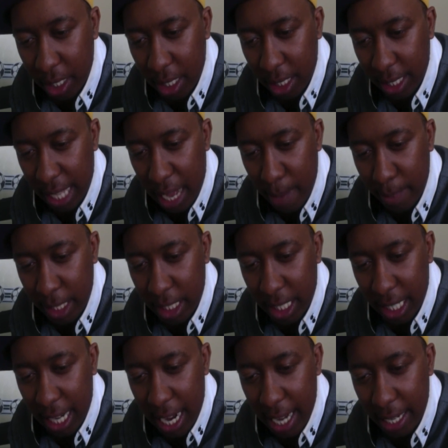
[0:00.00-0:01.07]
damage
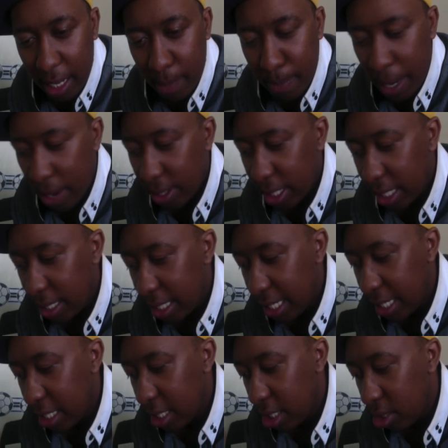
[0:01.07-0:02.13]
that I apparently
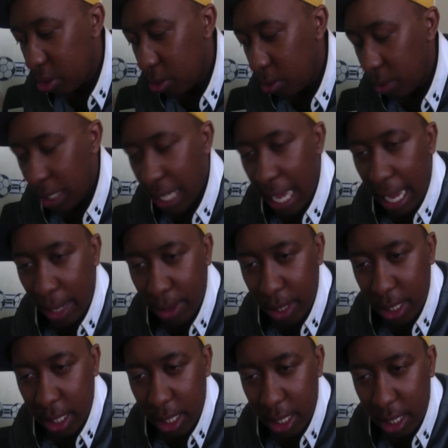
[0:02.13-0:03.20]
did to the
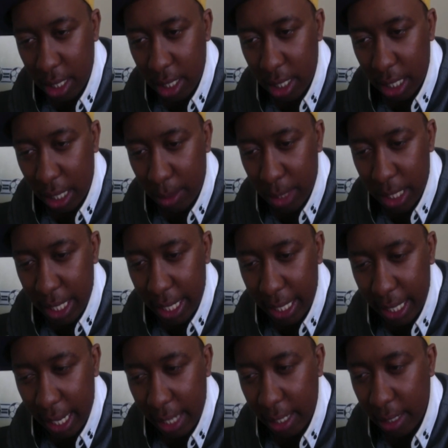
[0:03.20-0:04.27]
house that I was
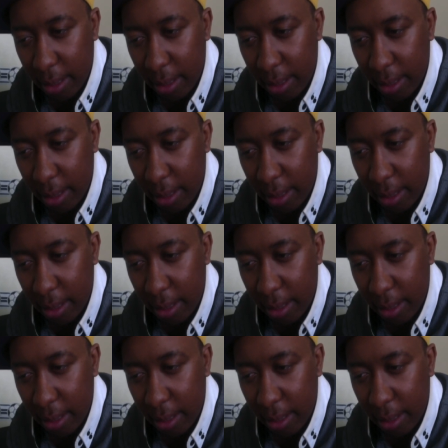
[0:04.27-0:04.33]
staying at.